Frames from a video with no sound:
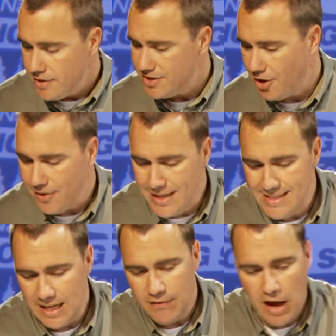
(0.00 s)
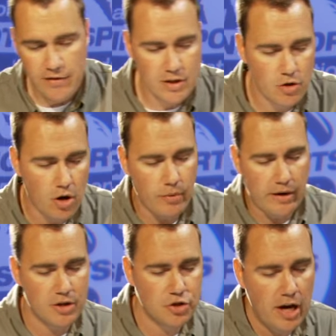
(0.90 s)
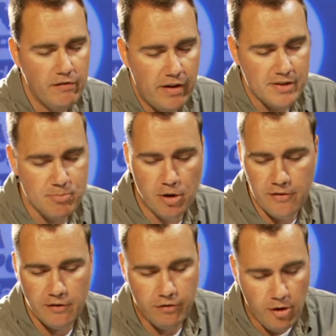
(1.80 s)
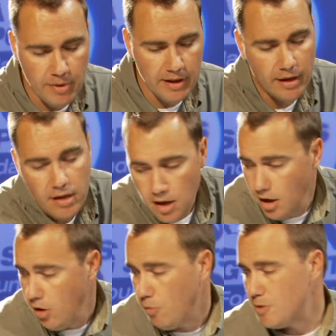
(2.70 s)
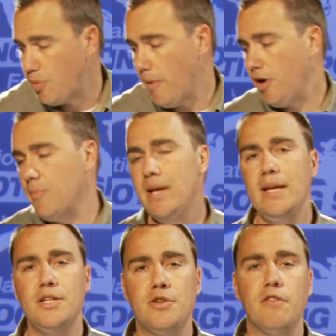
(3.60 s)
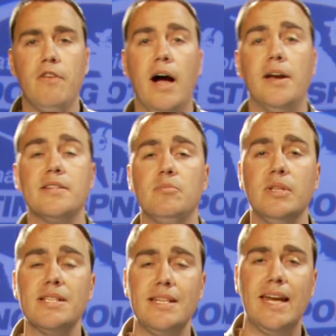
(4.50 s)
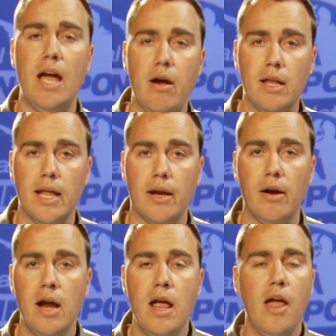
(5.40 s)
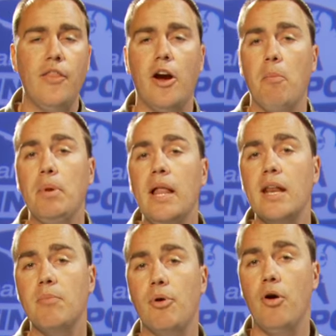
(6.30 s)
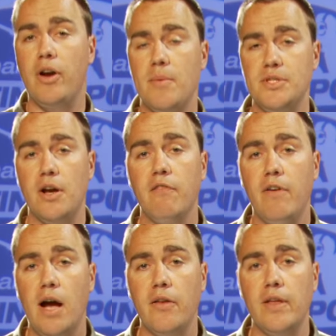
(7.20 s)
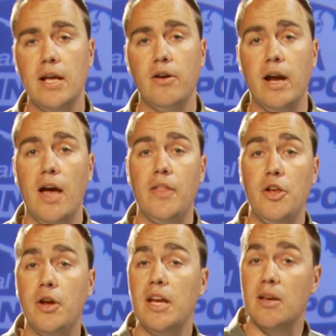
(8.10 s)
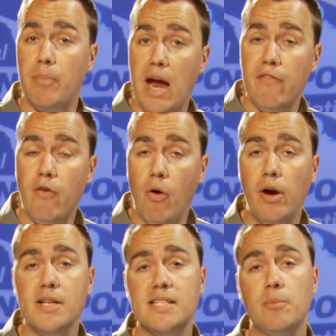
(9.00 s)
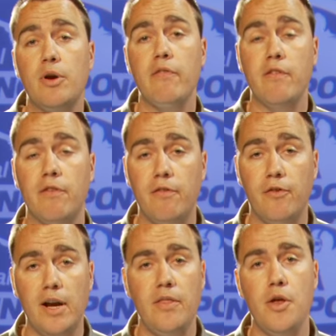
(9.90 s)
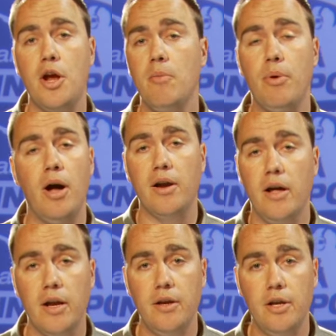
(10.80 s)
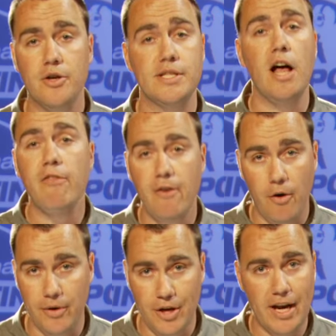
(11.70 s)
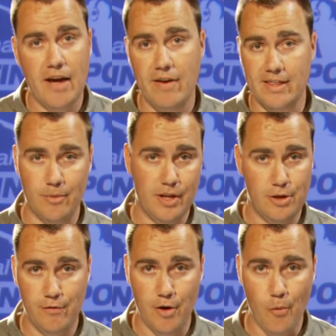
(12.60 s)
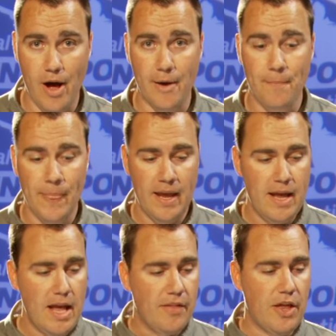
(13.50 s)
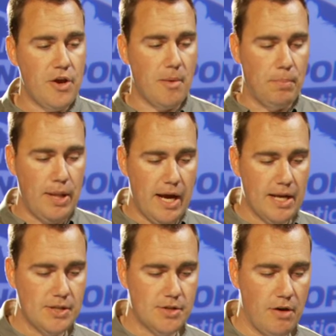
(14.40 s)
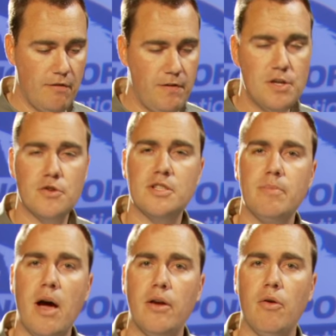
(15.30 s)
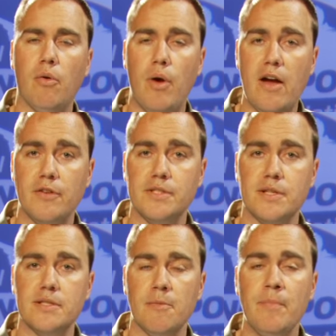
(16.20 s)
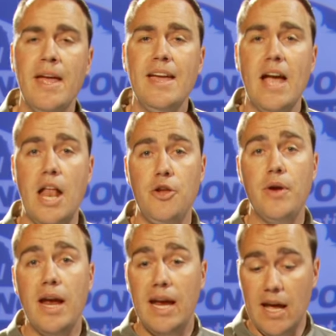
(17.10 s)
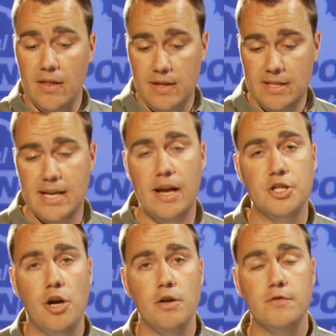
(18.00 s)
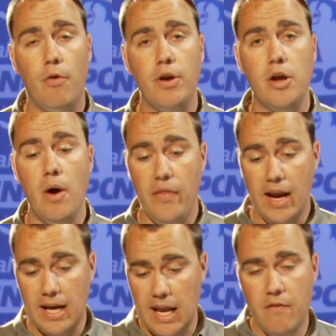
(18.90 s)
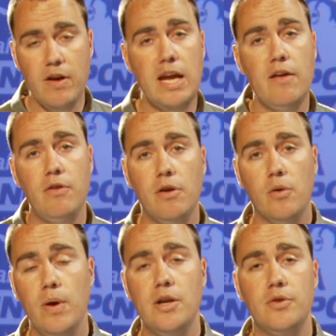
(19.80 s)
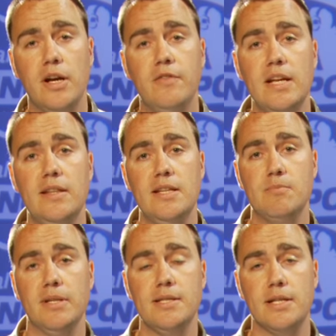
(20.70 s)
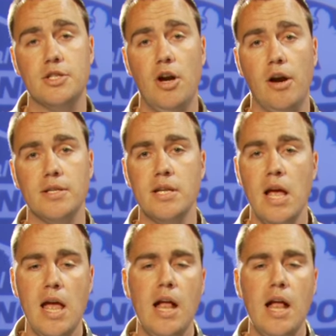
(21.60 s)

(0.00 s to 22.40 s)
So instead of having to go around and try and find this perfect formula, what's probably going to be easier to find is a ballistic calculator. There are plenty of programs that you can find on the internet that you can either pay for, and some are even for free that you can pawn on your cell phone, you can have out there with you if you want, that you can plug in certain features about your rifle system, and you can get these data charts for you, and they can even give you your wind drift in these ballistic charts.